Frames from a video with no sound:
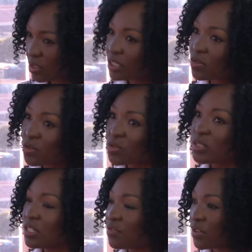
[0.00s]
There's also
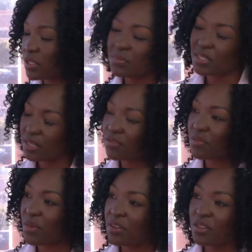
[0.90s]
need for, especially for
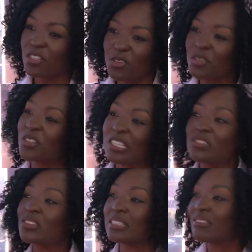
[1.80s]
marathon, you don't
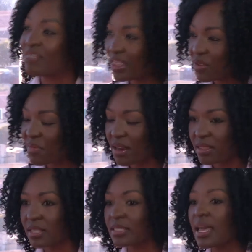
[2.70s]
continuously run the
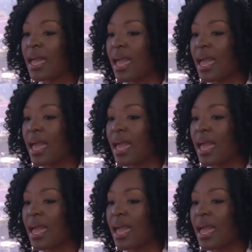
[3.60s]
marathons.